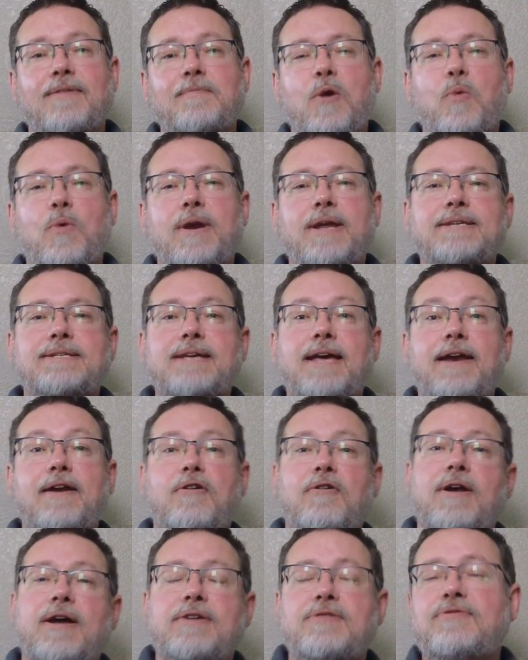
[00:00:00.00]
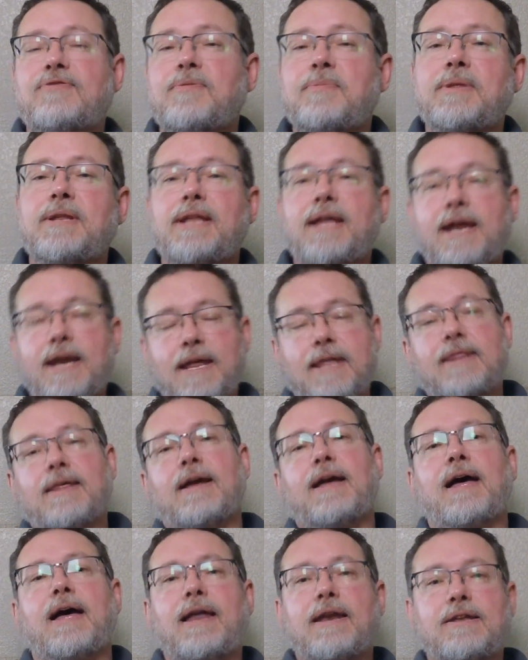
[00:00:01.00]
When I sat across from the lady at the
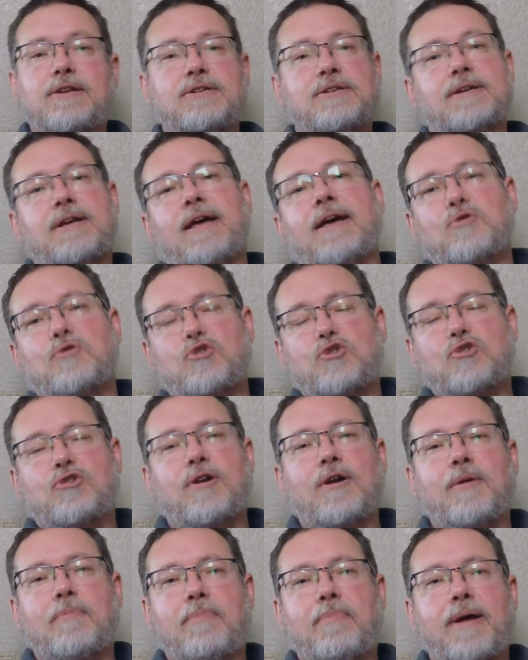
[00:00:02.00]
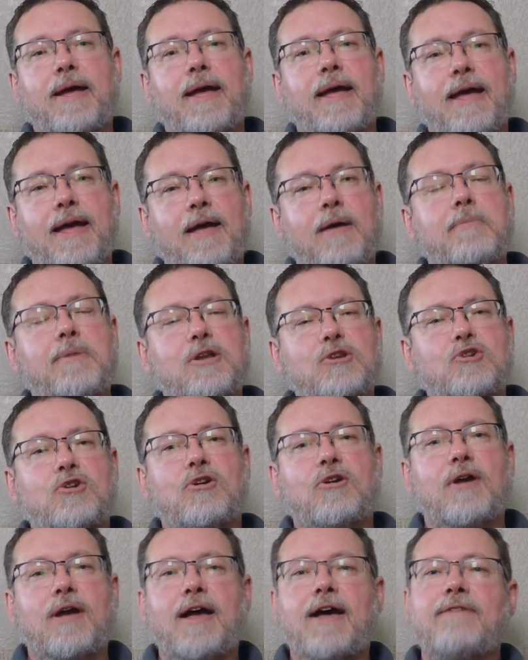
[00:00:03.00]
college, I was struck by how much
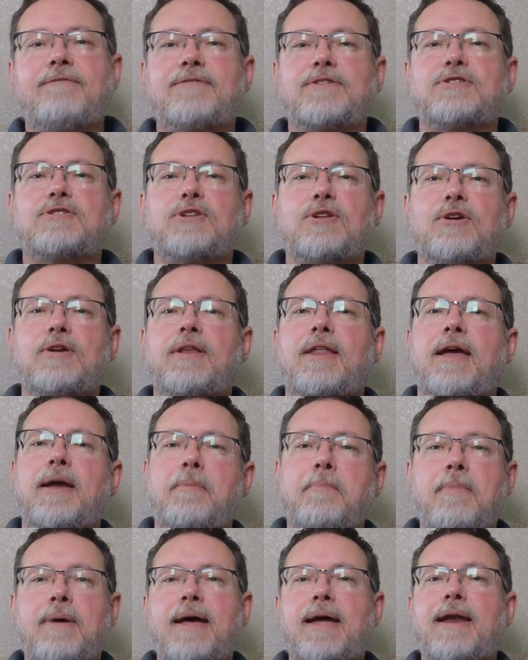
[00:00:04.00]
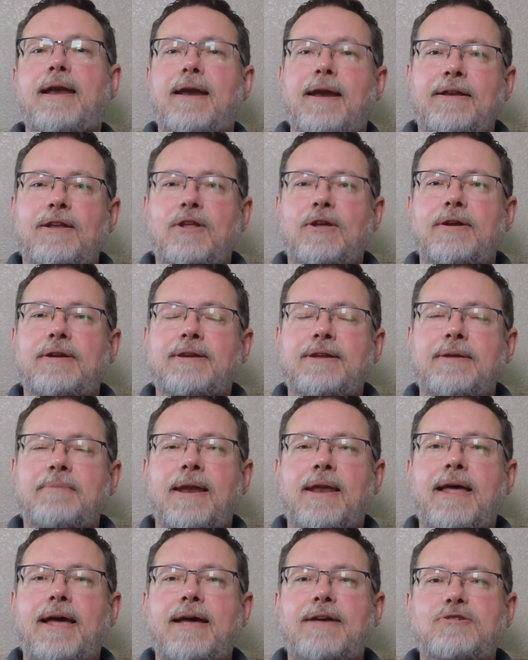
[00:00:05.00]
her office looked like mine looked at
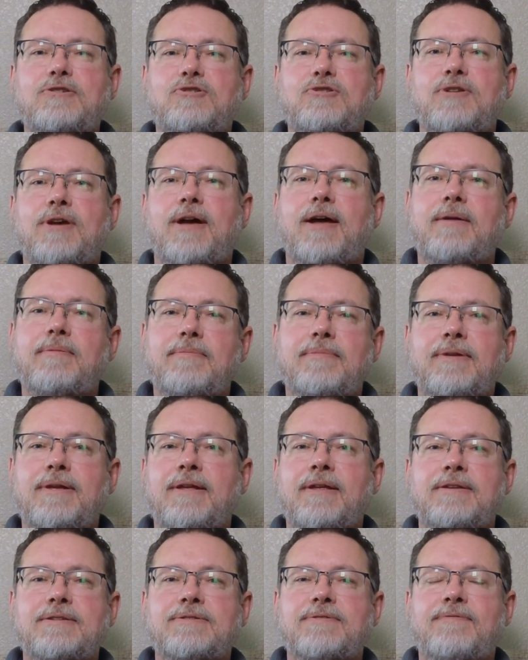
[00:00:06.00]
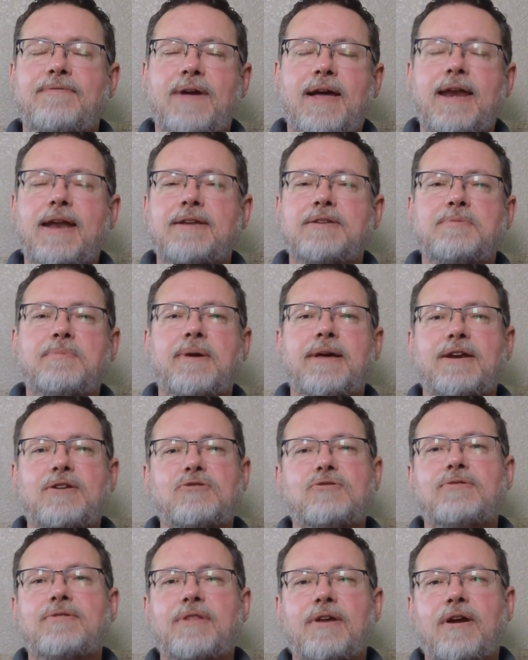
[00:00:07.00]
my last job as a finance
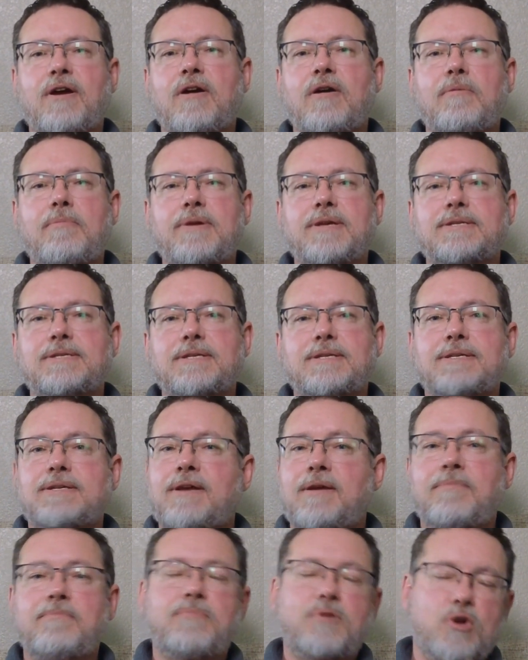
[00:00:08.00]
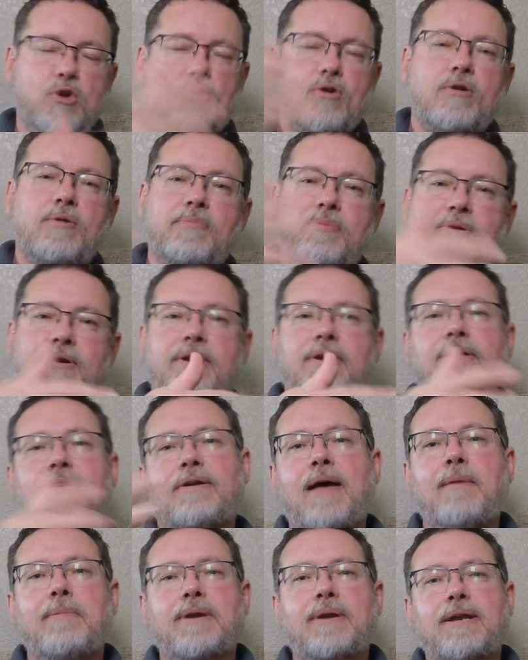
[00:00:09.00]
manager in the car business. Computer, printer,
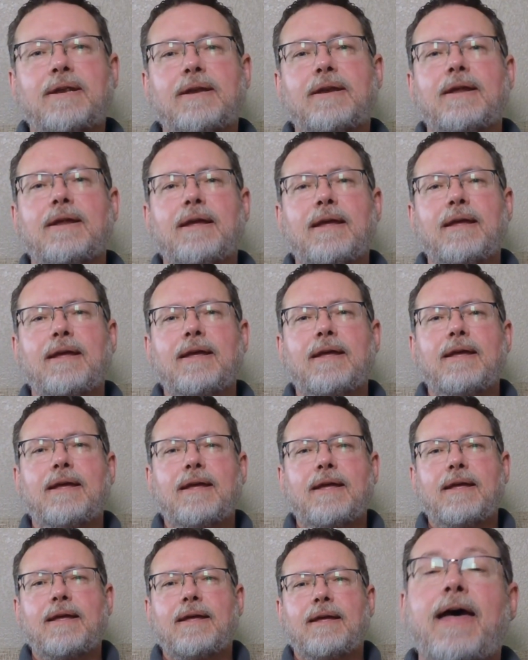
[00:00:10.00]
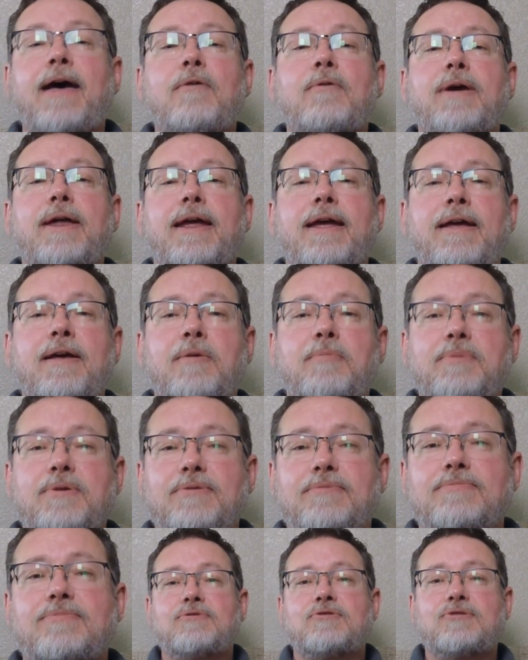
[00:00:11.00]
cabinet. How can I help
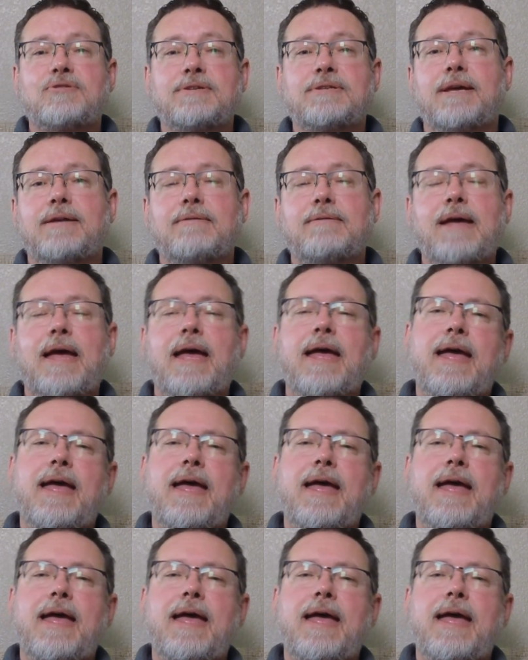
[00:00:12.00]
you? She said.